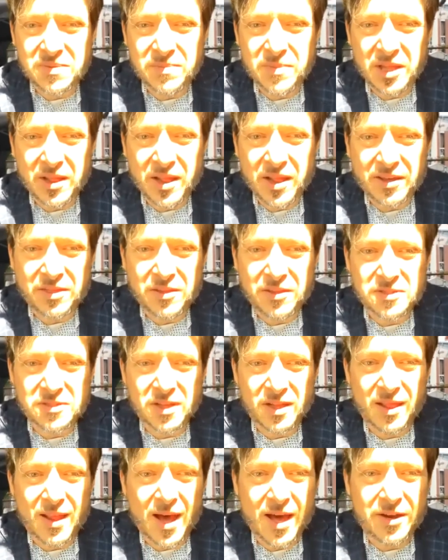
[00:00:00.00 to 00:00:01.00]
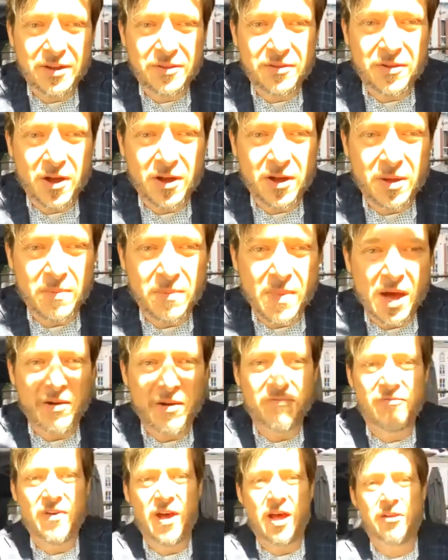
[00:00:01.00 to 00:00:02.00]
to me like there's a lot of talk
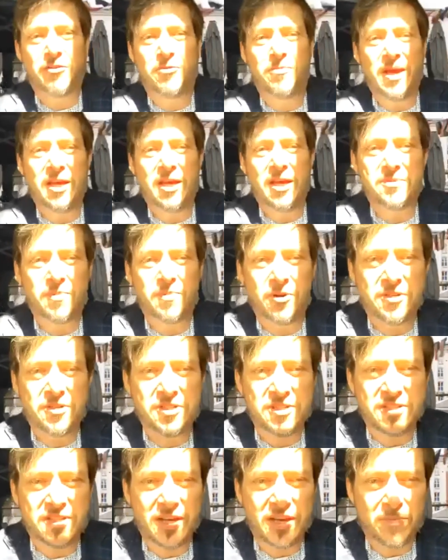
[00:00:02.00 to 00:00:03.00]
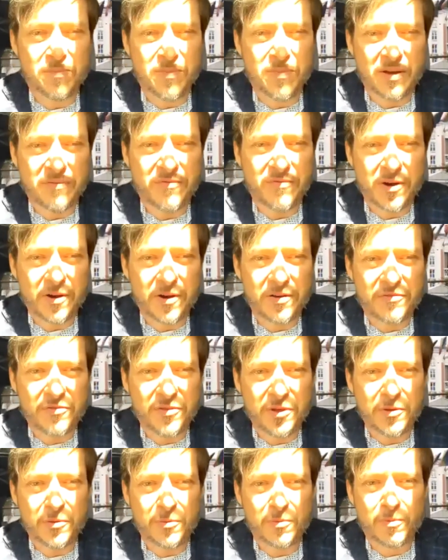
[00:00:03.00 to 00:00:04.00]
about value-based purchasing, but very
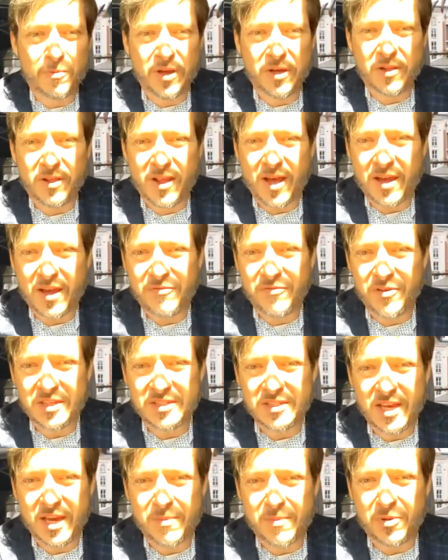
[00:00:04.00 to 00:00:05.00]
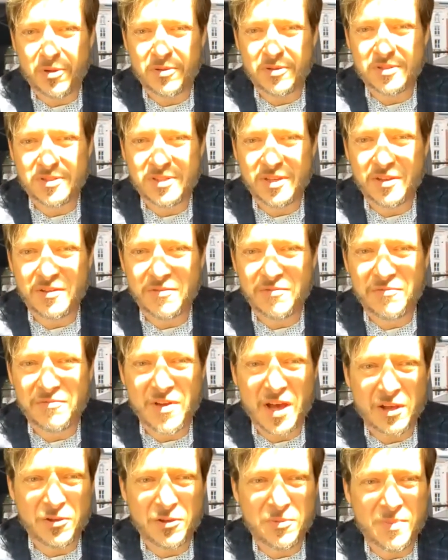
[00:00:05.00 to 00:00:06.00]
few real-life examples of
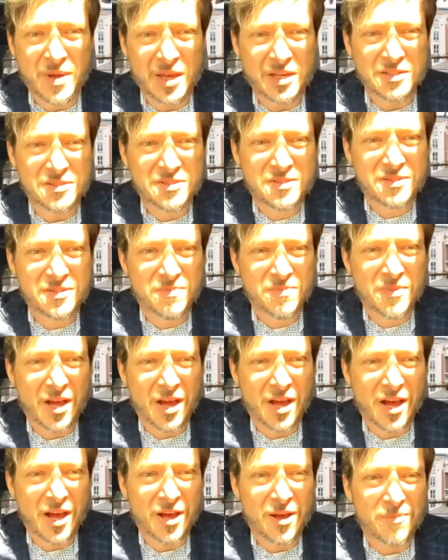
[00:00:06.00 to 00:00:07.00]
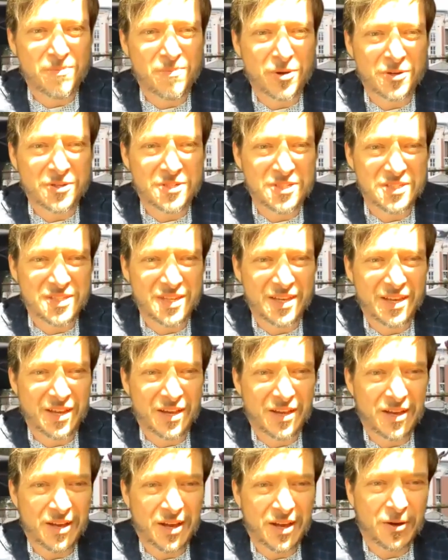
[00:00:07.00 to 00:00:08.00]
value-based
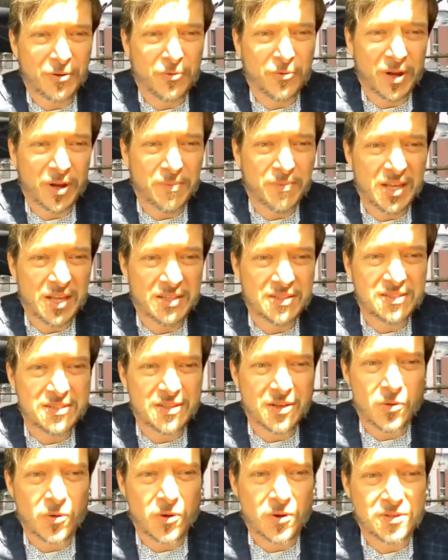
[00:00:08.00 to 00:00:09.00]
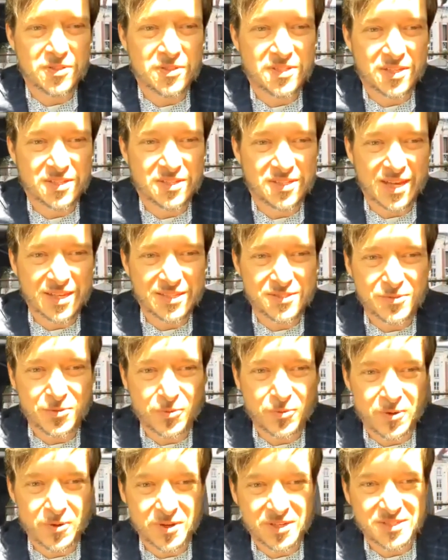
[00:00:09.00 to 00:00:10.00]
purchasing agreements or success
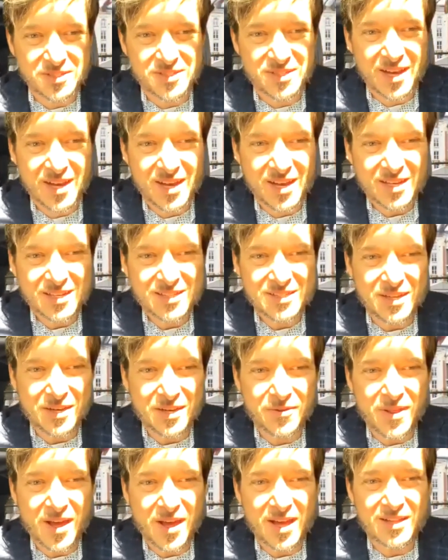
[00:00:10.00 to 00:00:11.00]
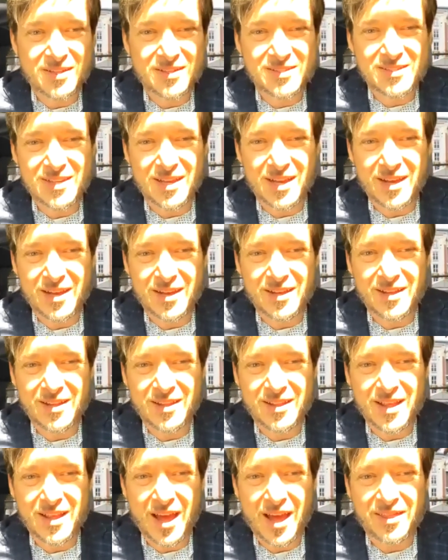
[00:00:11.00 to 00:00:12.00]
stories. So that's,
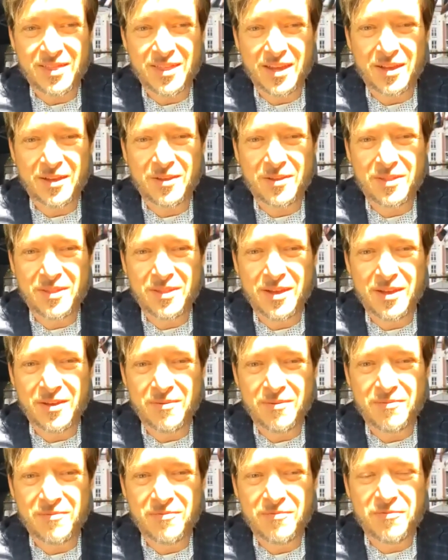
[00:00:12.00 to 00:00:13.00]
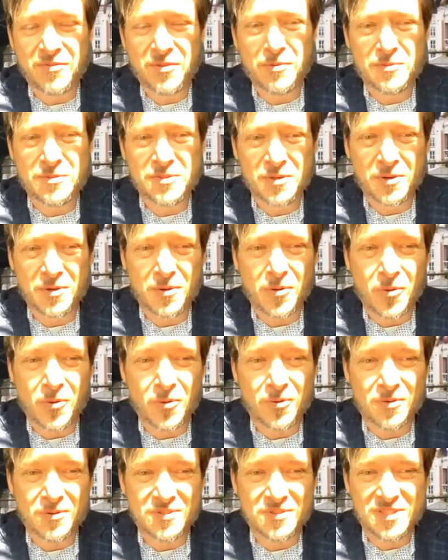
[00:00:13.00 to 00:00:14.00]
I think the future
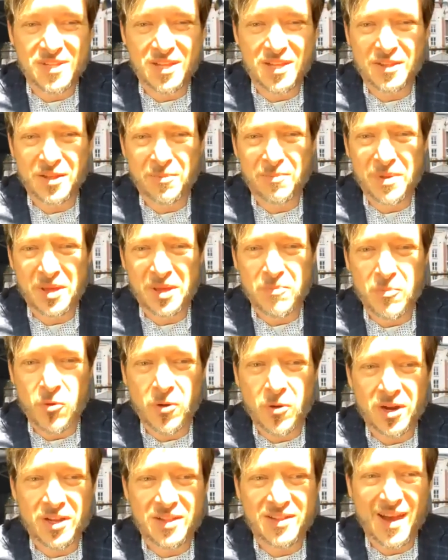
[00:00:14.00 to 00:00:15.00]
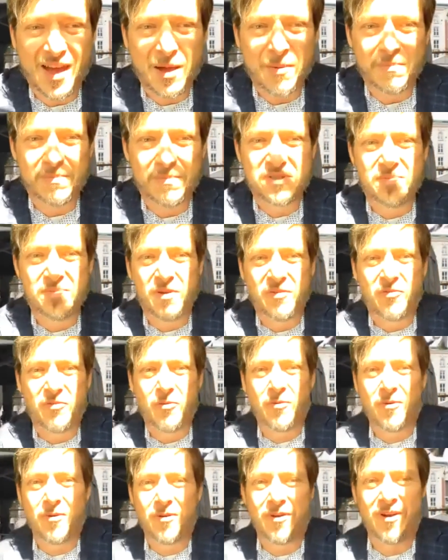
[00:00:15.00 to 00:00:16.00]
holds that there'll be more attempts
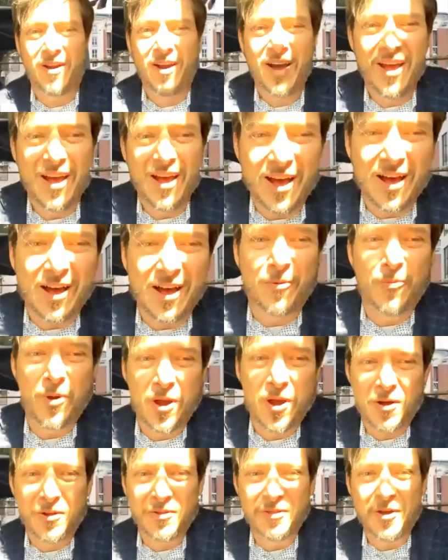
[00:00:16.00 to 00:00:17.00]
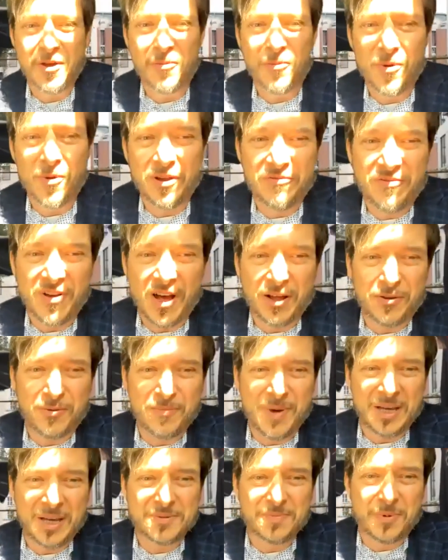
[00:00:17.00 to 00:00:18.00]
before we all know what
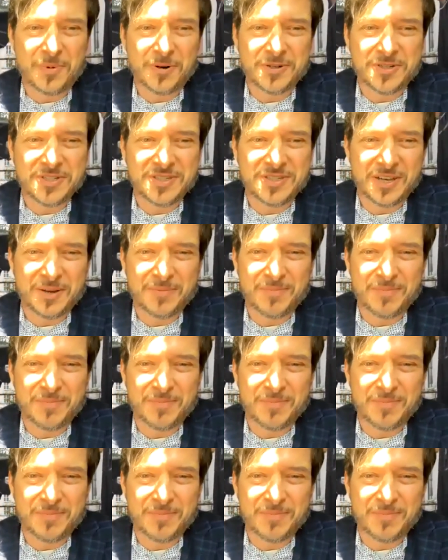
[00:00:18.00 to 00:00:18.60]
value-based purchasing